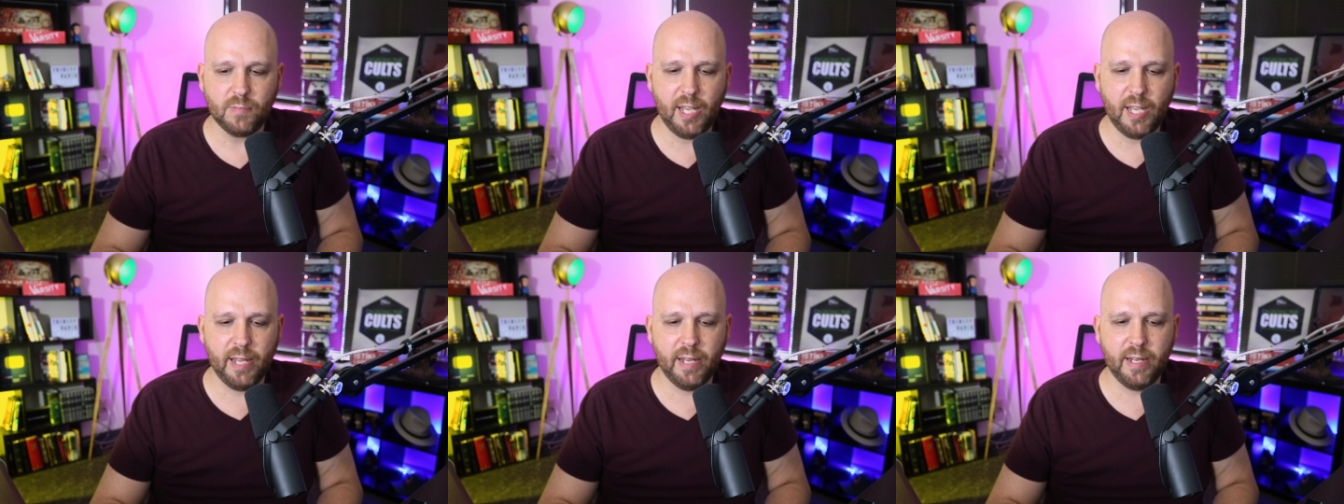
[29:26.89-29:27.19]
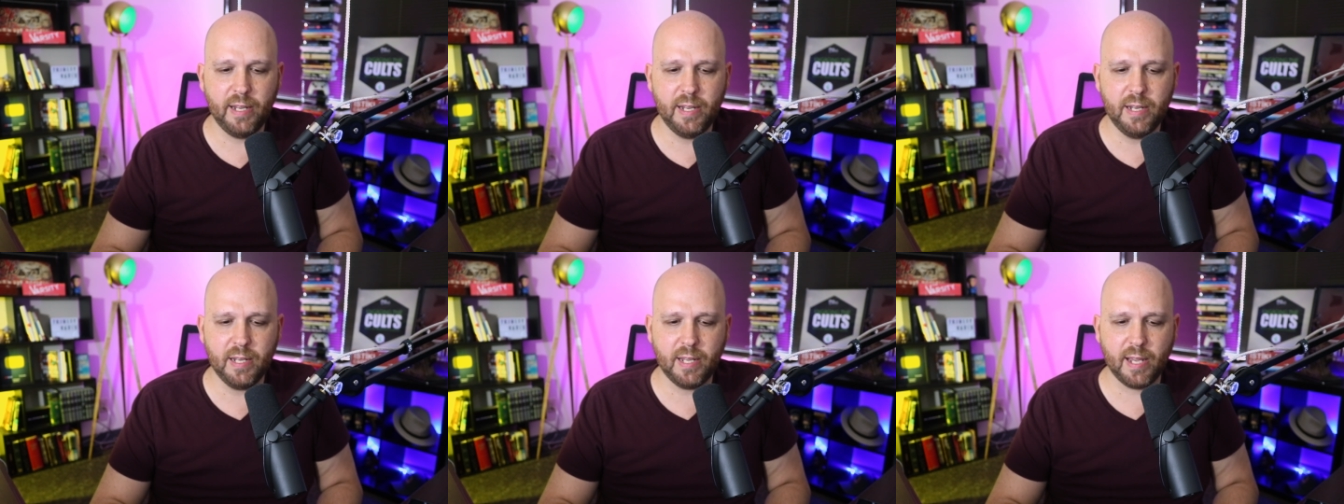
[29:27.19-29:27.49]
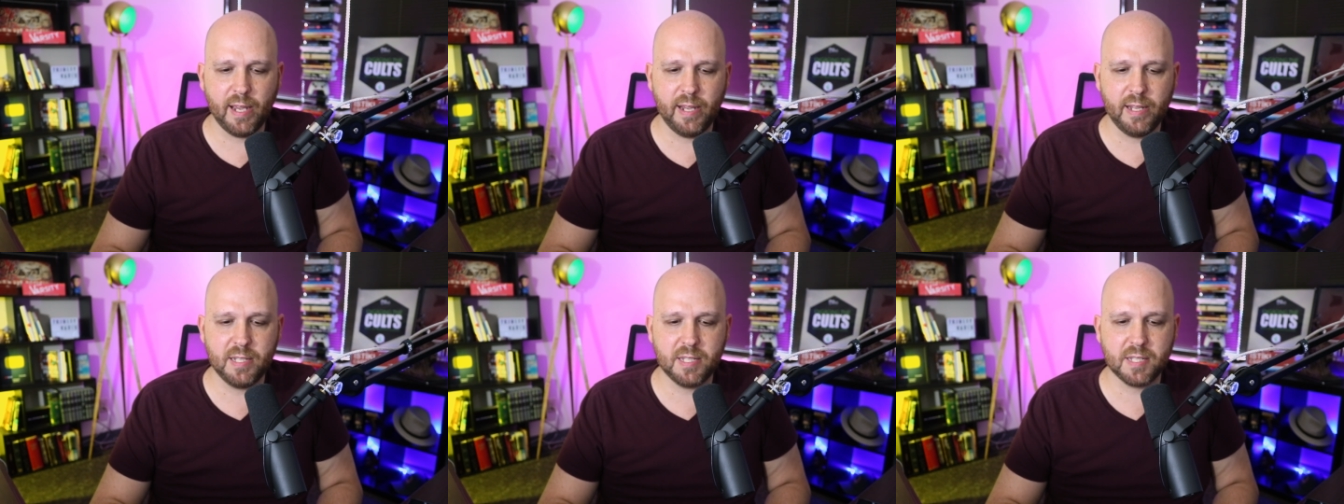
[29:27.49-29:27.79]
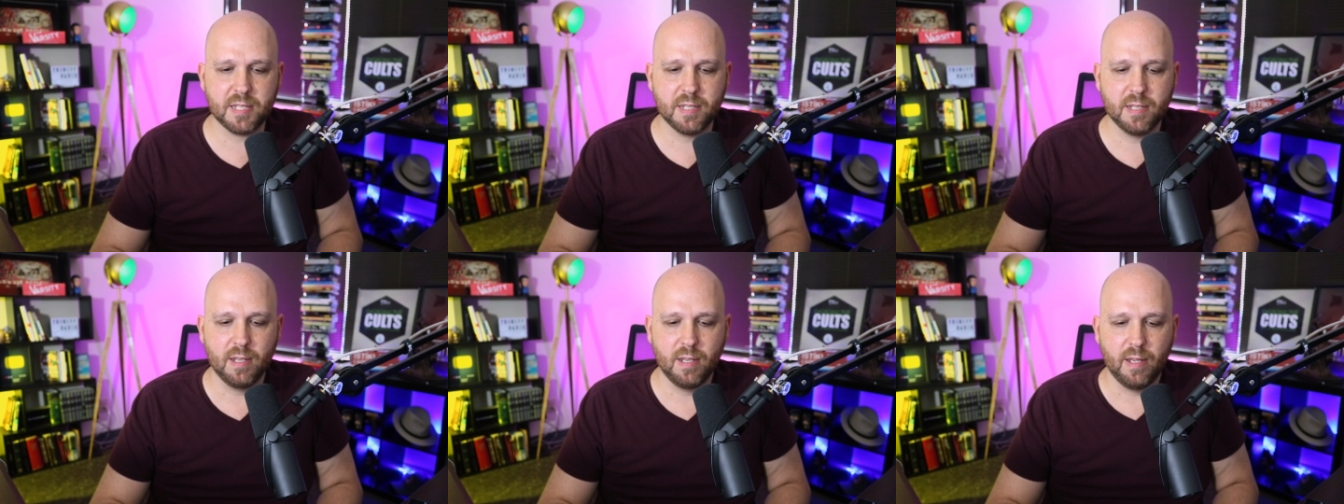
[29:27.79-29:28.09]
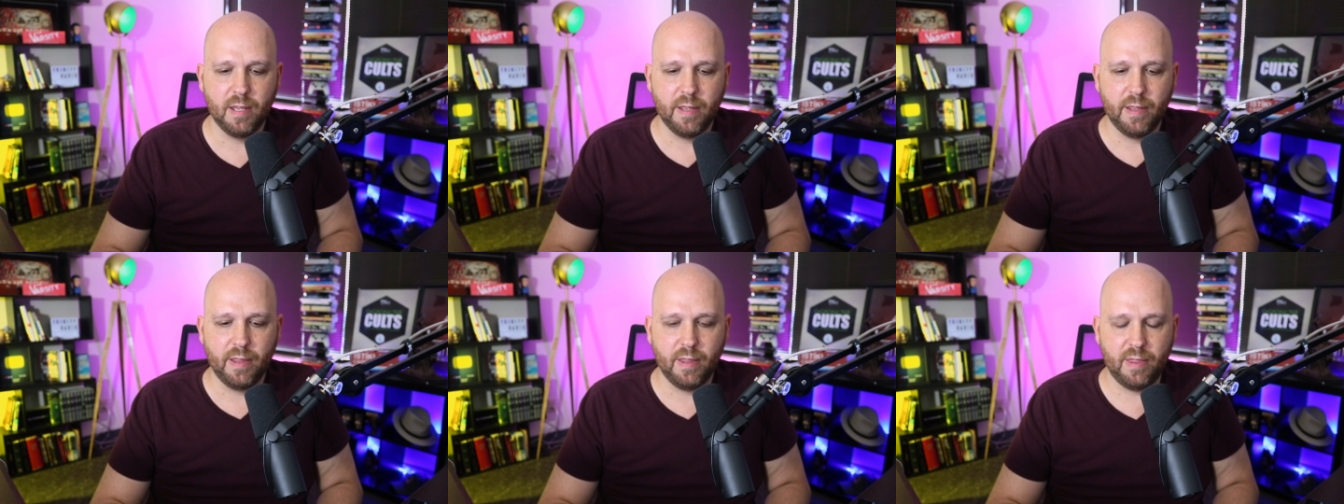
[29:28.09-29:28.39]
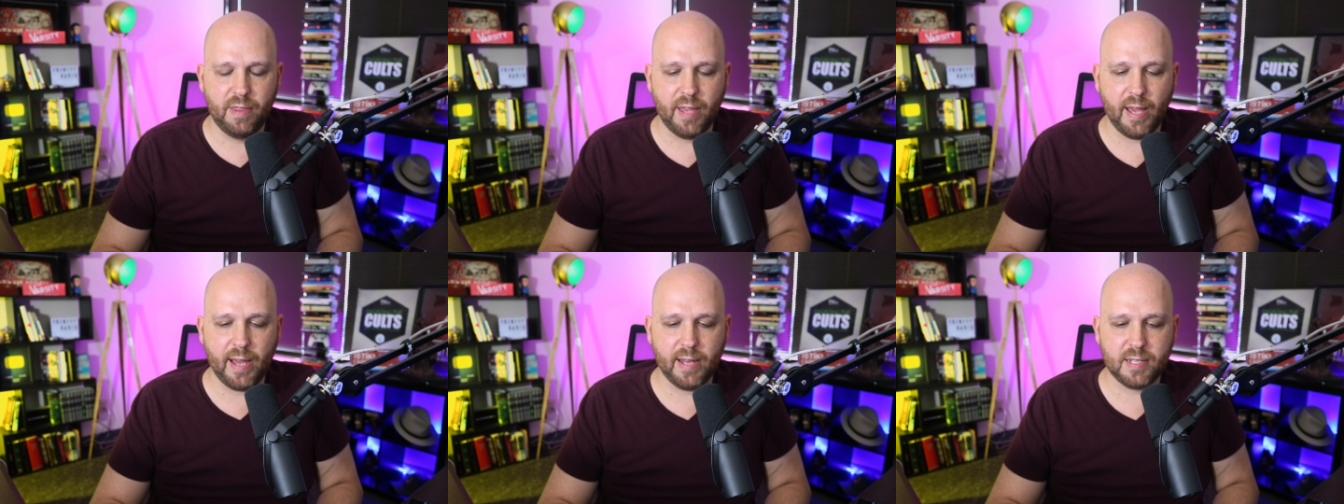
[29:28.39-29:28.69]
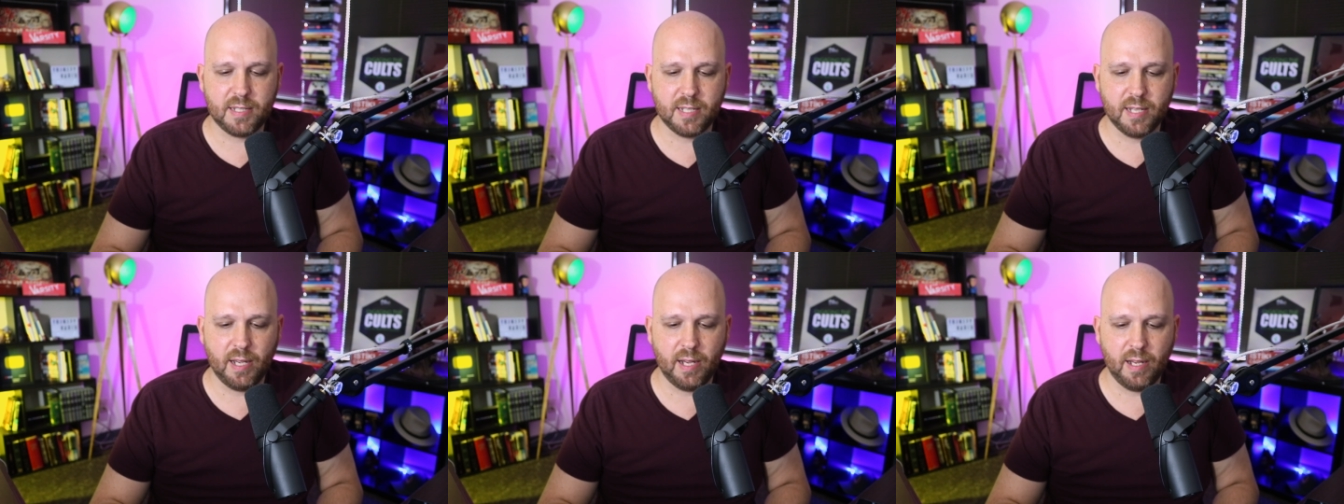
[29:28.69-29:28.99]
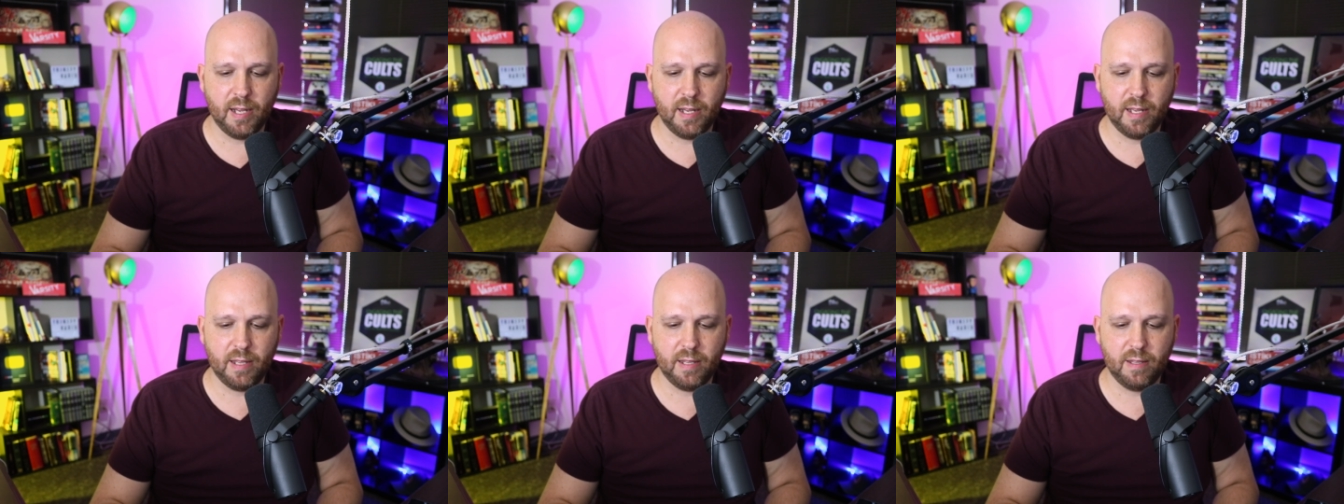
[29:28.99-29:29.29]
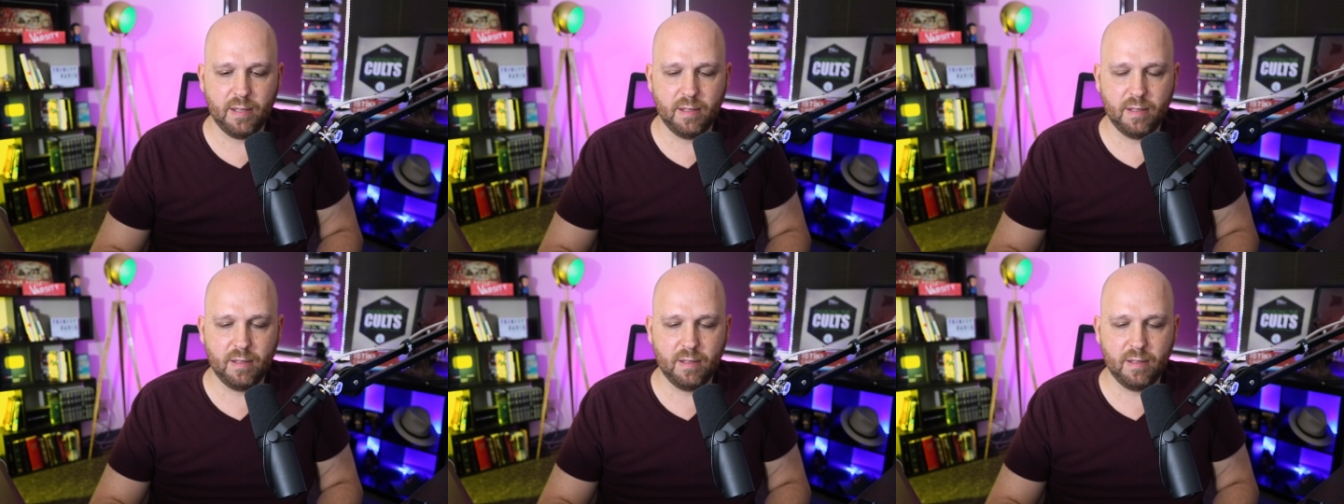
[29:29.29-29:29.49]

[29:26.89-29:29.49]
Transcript: and indicates that